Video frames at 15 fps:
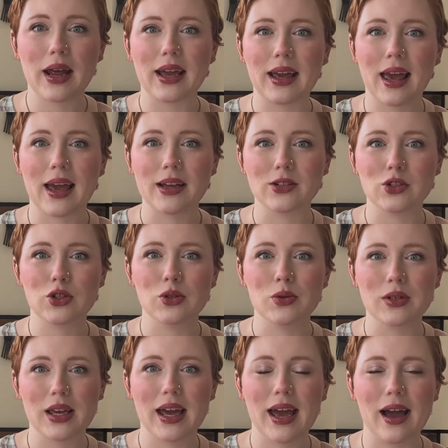I can to
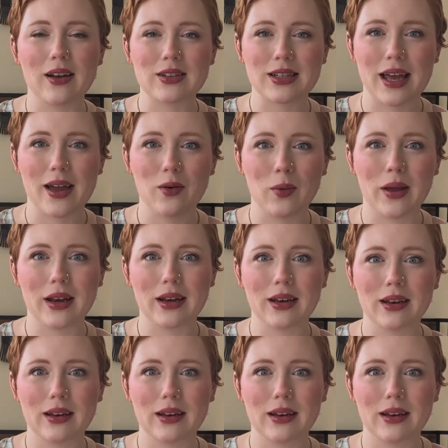get outside when